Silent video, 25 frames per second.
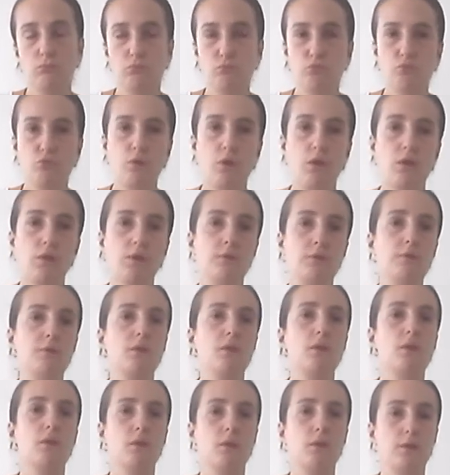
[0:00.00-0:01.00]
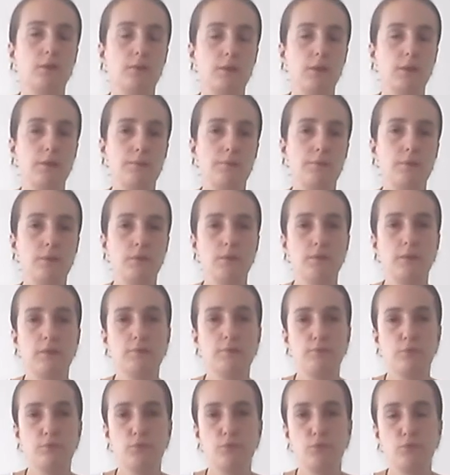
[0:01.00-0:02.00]
drugs. That's a
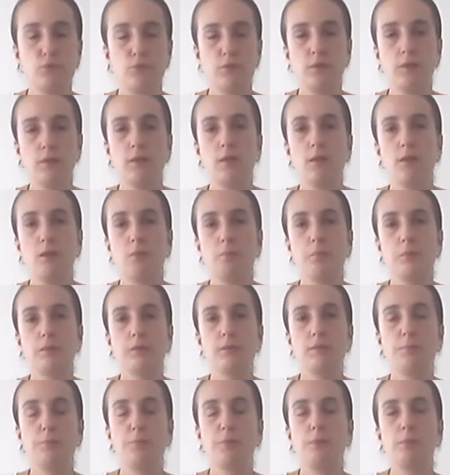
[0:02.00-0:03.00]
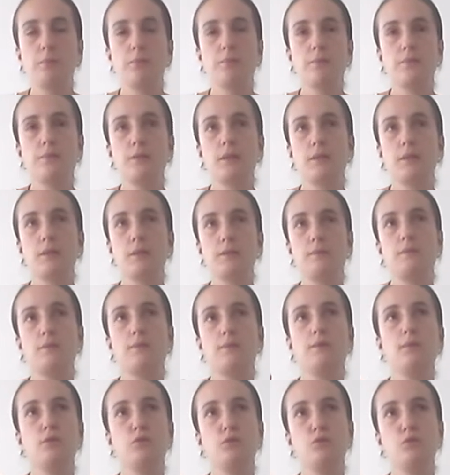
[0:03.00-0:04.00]
different story. But the problem is not that
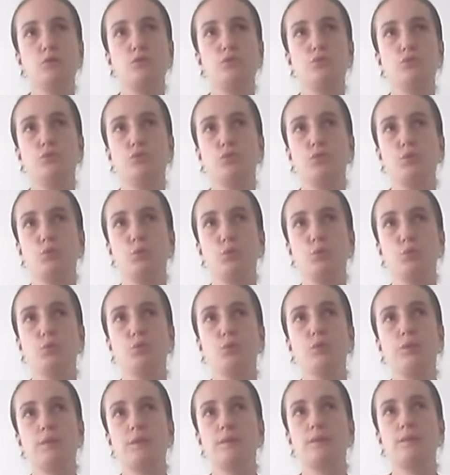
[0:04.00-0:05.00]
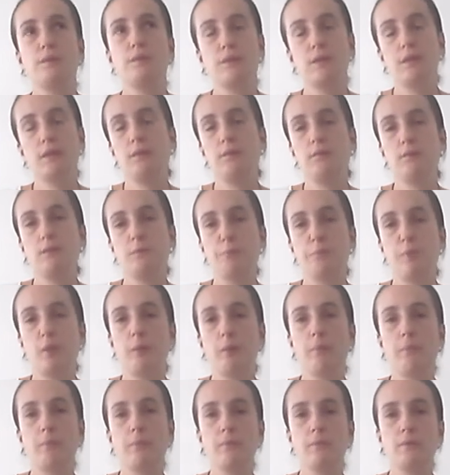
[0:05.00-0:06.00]
you do these things. The
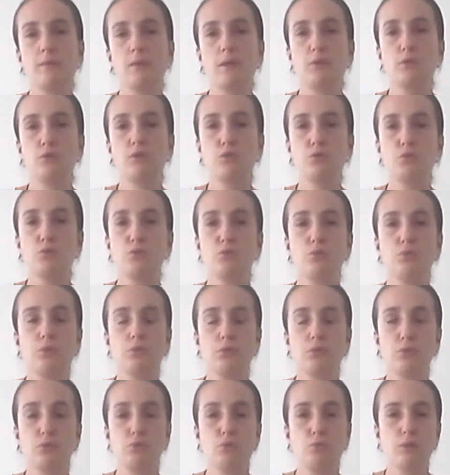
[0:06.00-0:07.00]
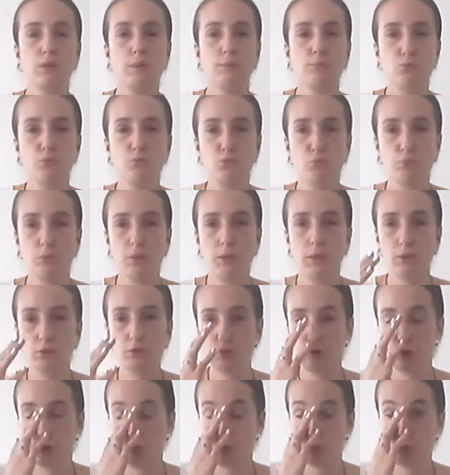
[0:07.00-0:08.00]
problem is that you do them too
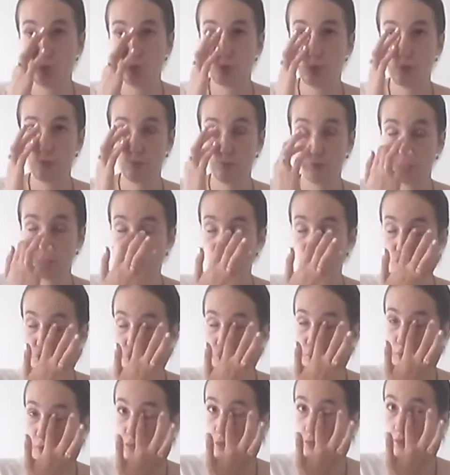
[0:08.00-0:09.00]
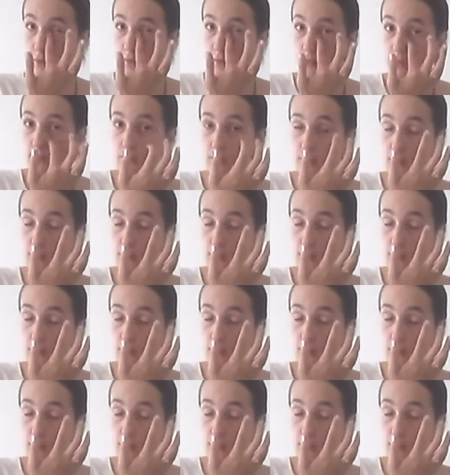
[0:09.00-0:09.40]
much and you do them for too long,